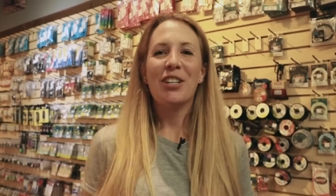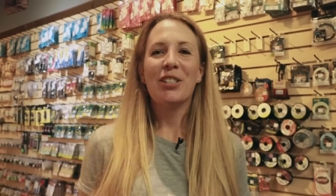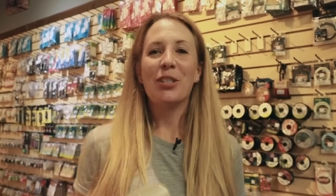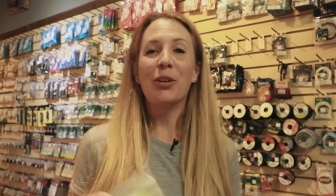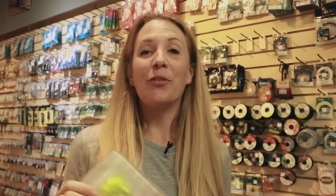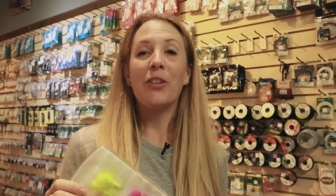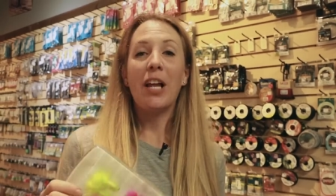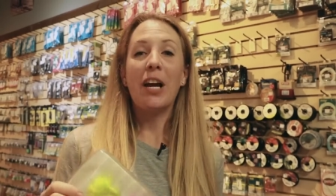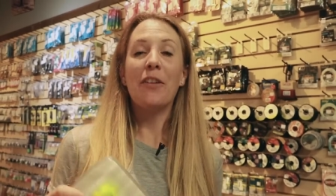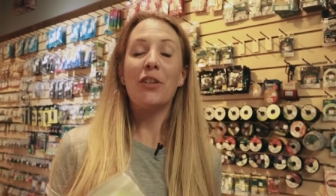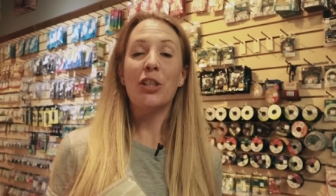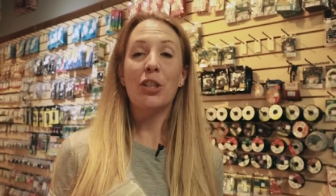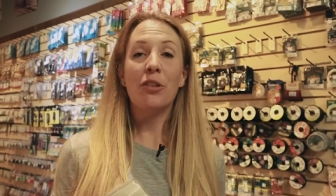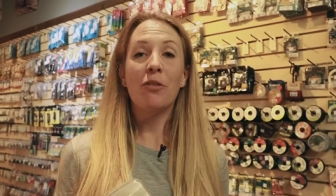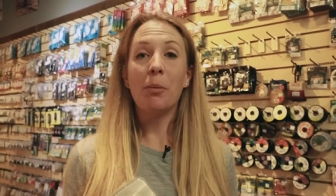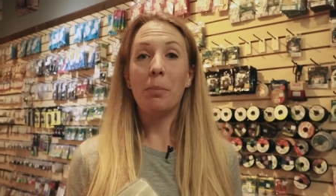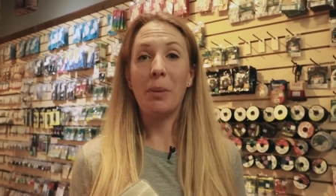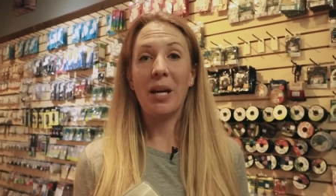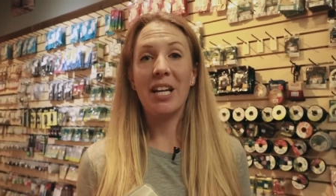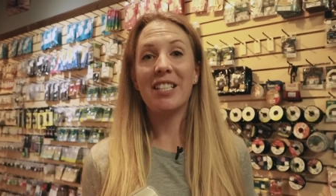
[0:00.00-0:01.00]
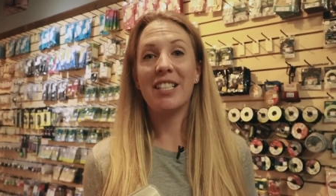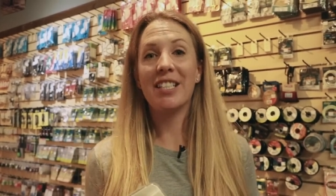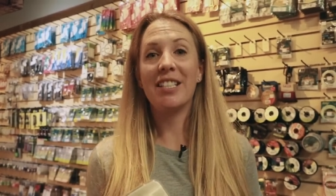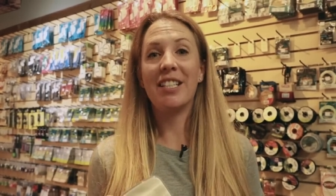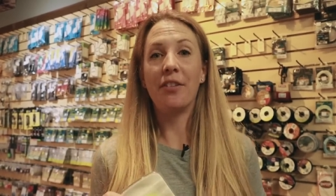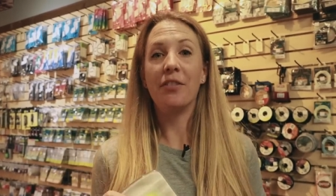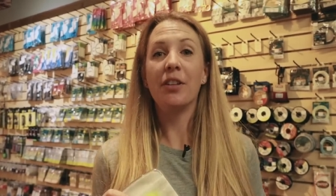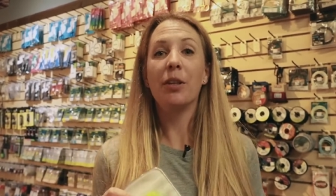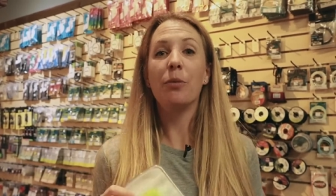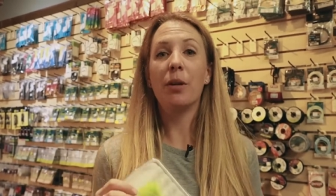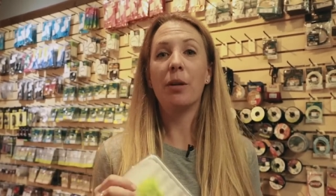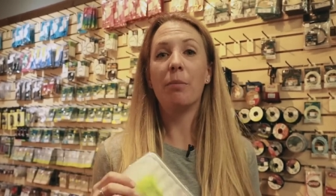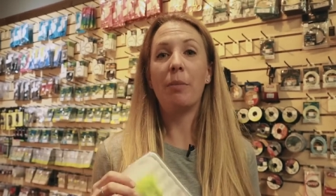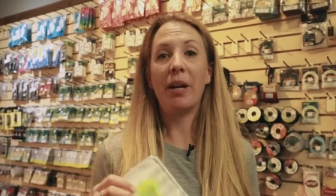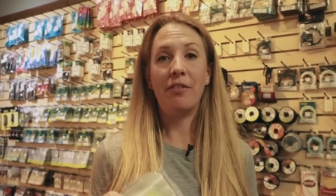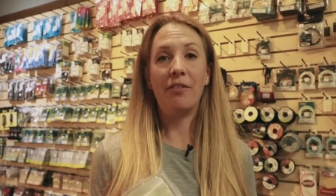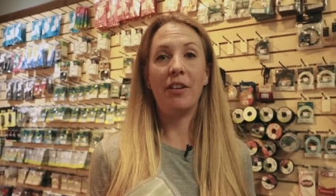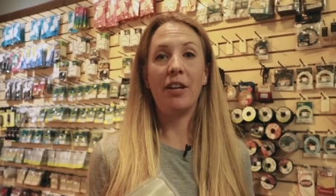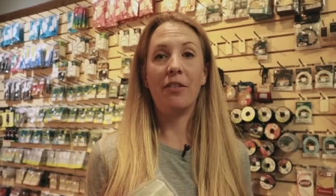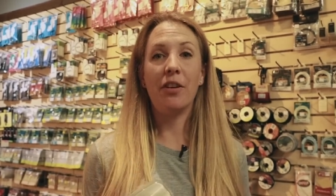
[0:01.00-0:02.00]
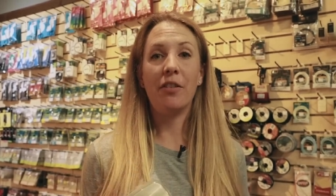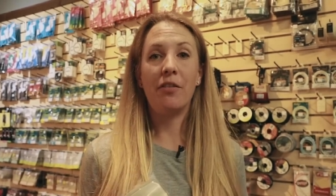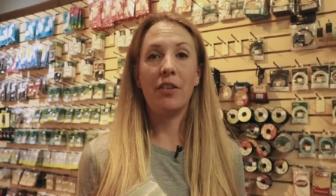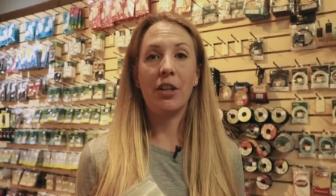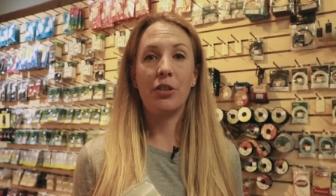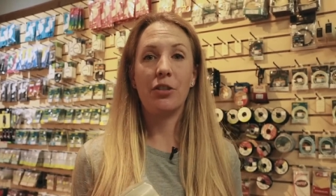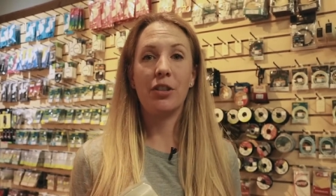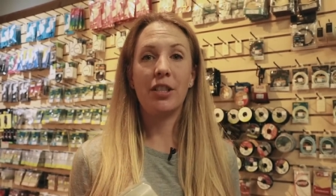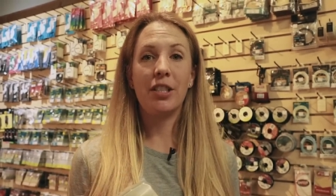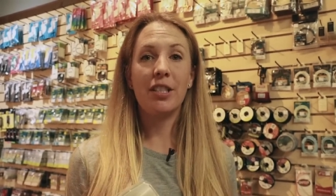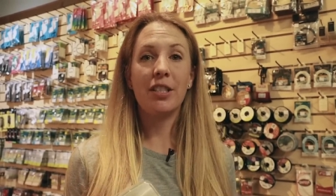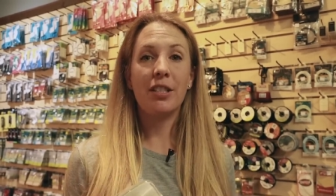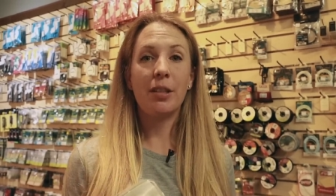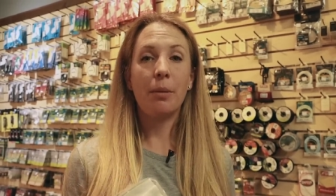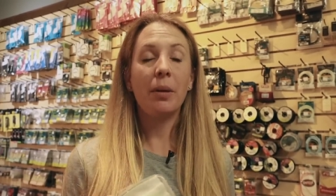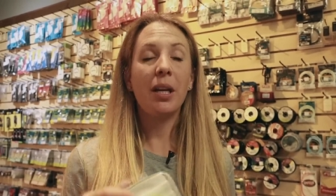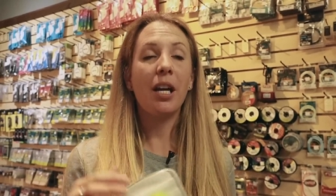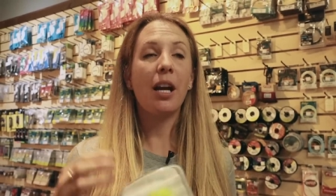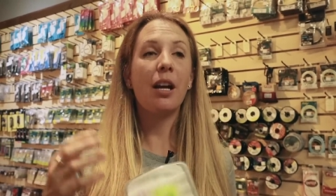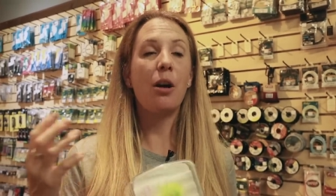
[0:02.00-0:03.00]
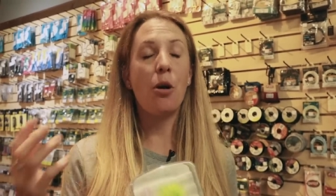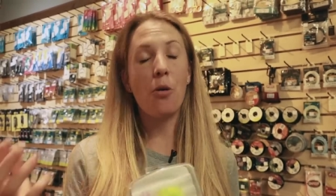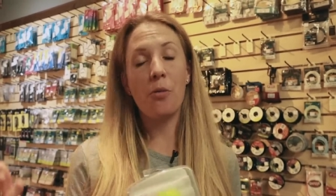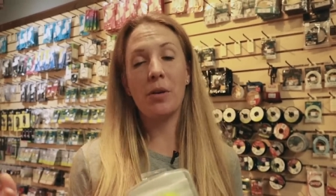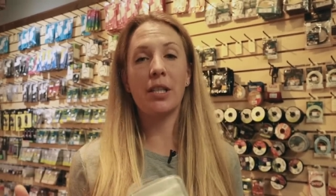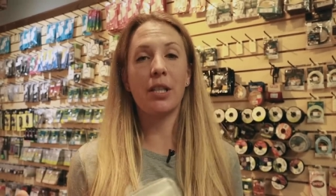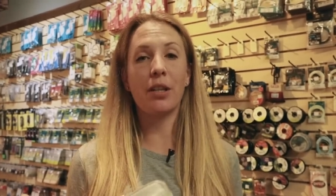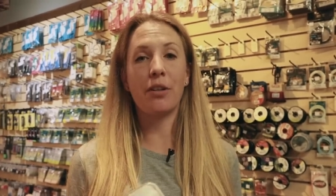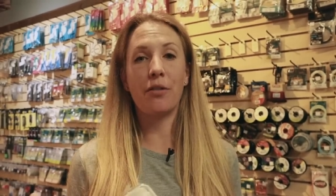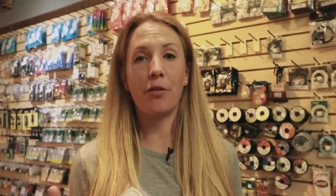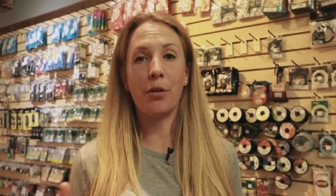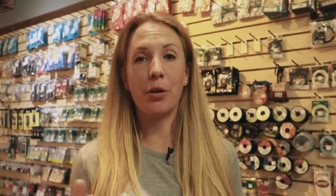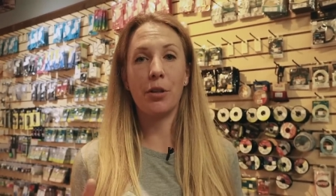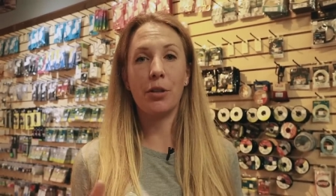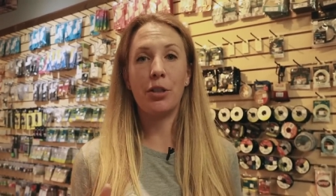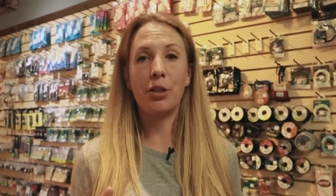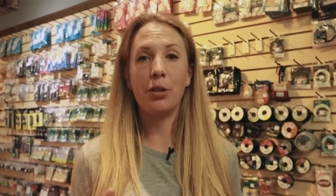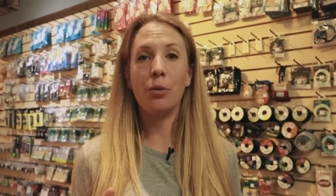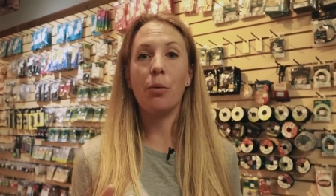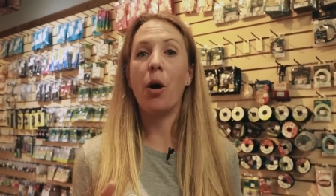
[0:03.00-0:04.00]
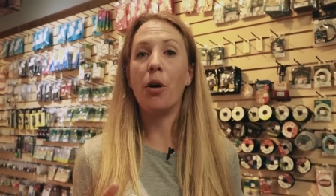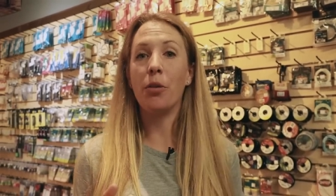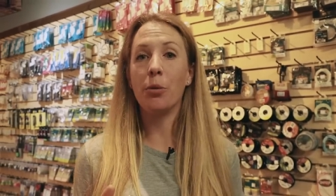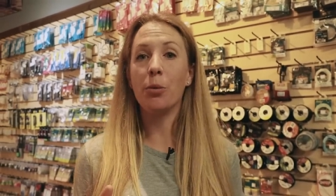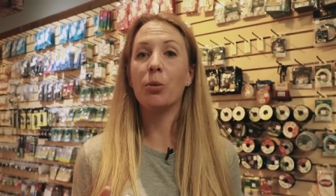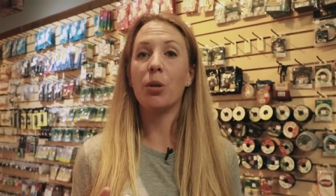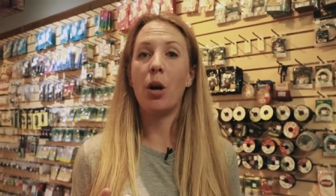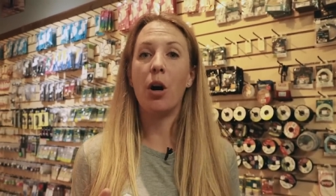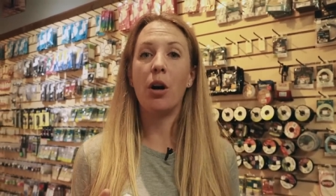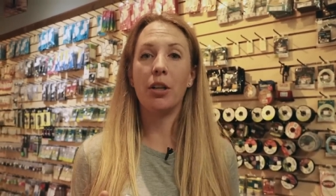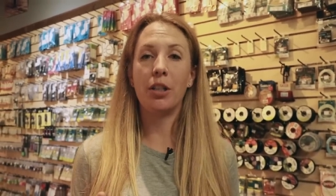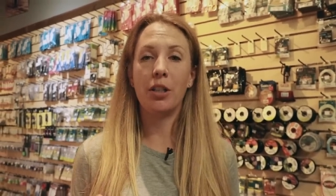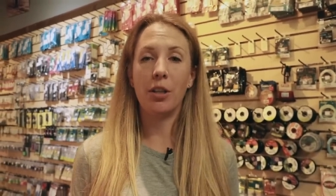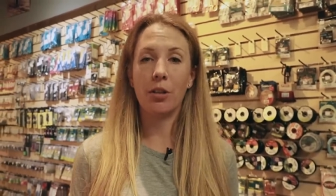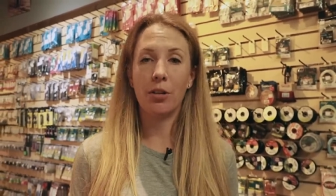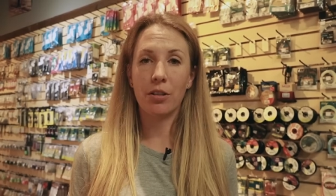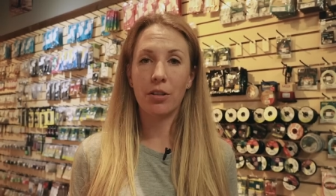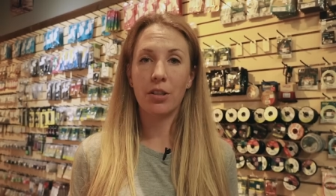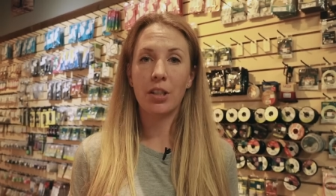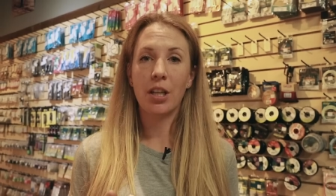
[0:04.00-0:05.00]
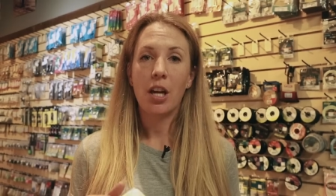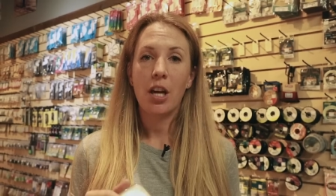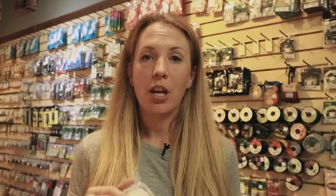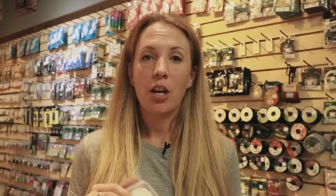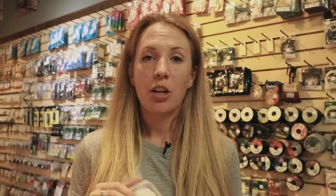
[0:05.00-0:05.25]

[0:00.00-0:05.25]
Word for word: So fly fishing for pinks is definitely one of my favorite fisheries and something I always look forward to on those odd years.